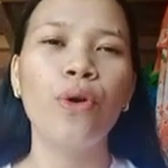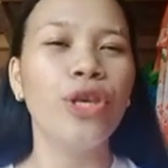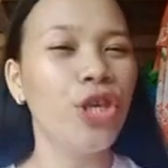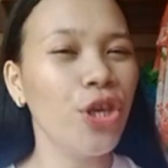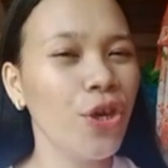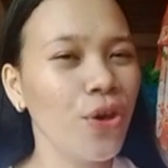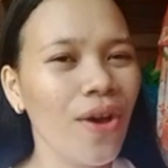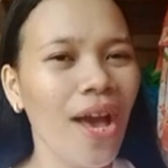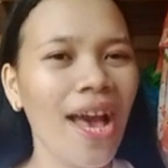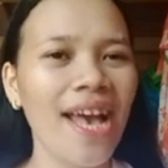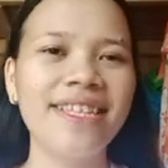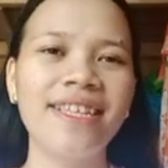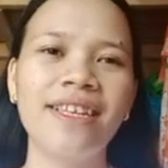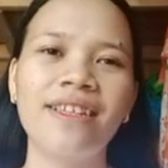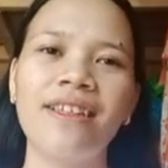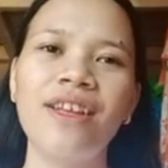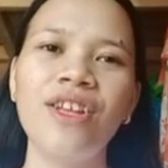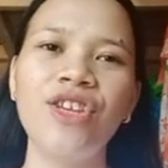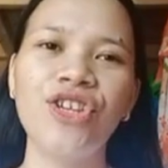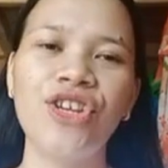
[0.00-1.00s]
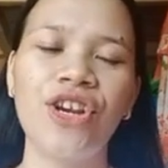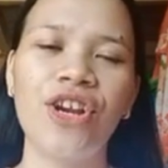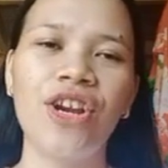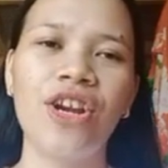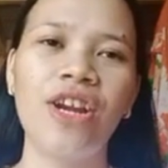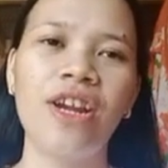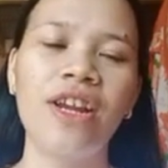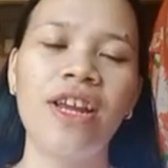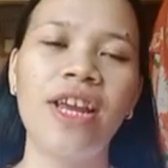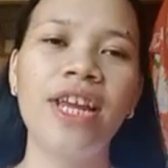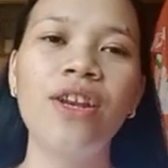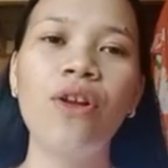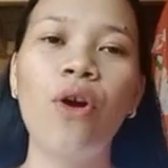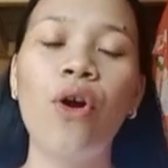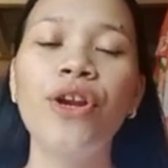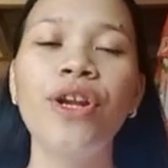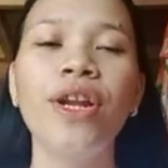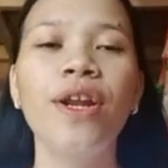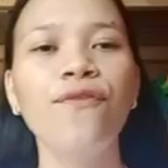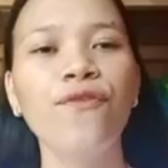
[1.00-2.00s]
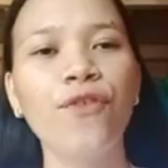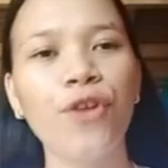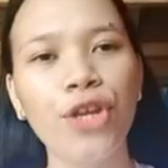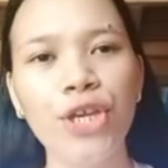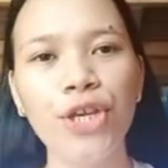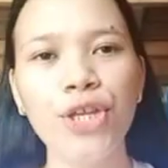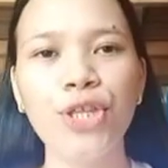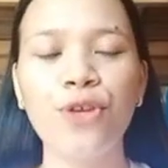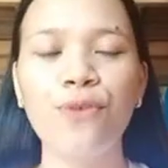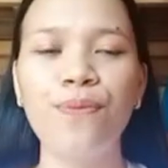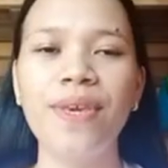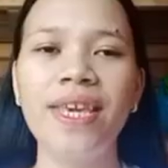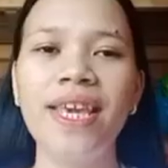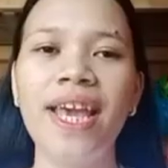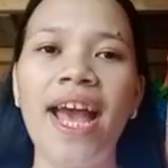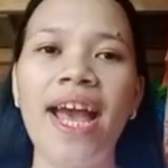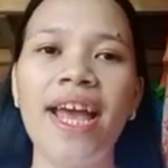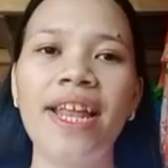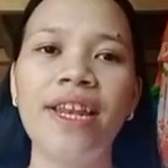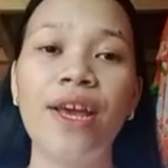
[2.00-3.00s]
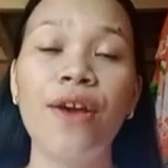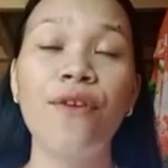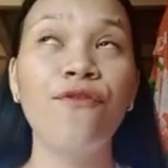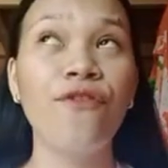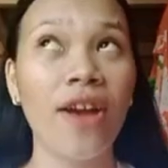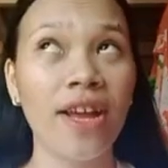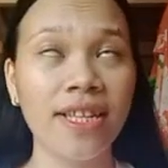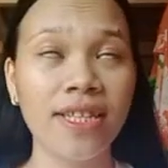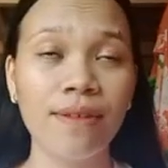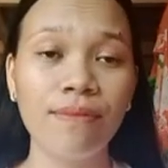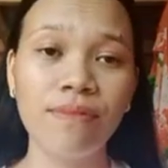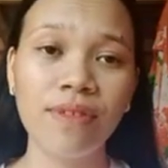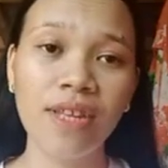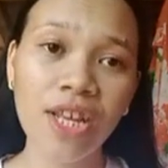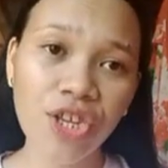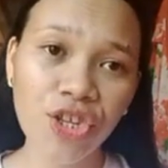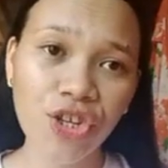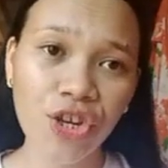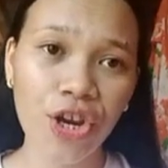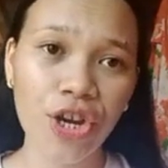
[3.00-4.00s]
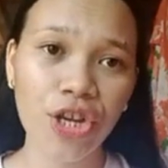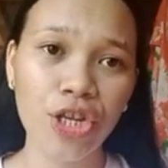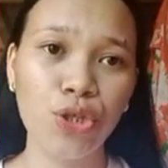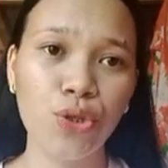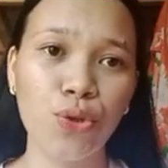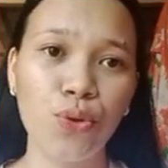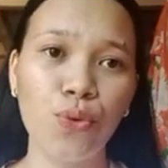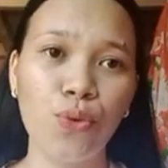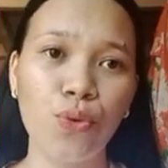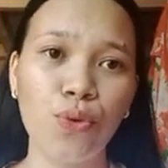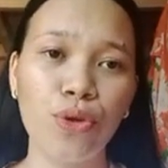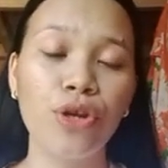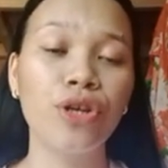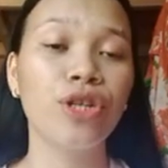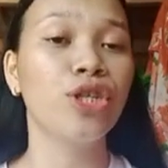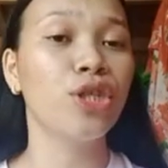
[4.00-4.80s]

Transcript: you as a teacher, in order for you to be an effective teacher to your